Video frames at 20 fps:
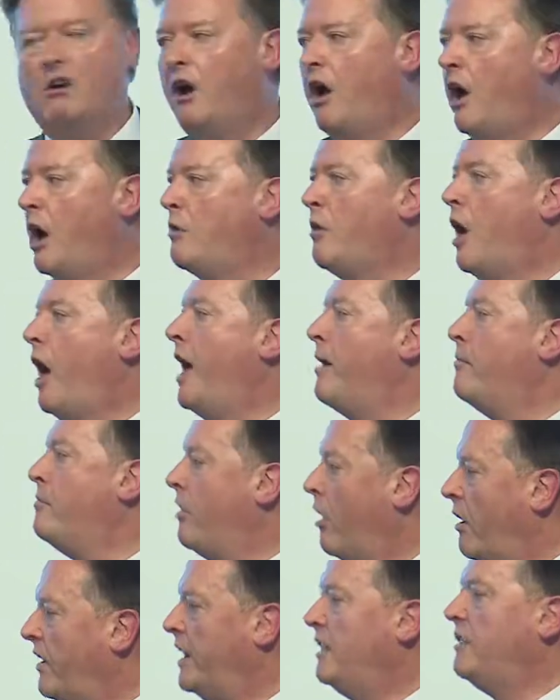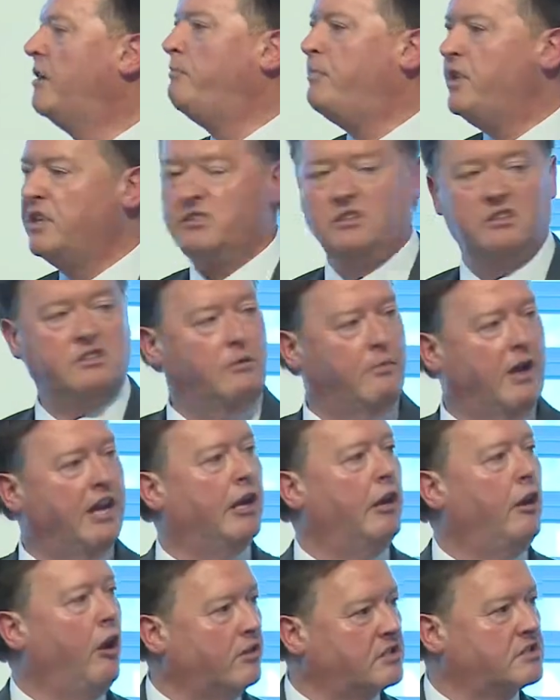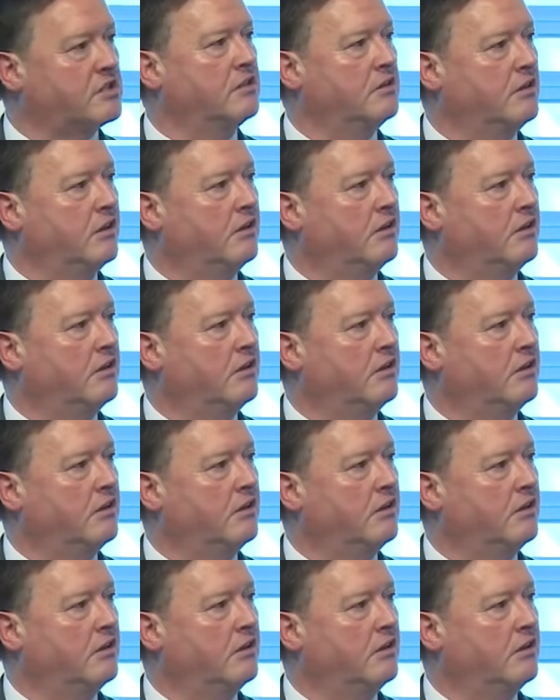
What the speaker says: I am not in the business to make a loss.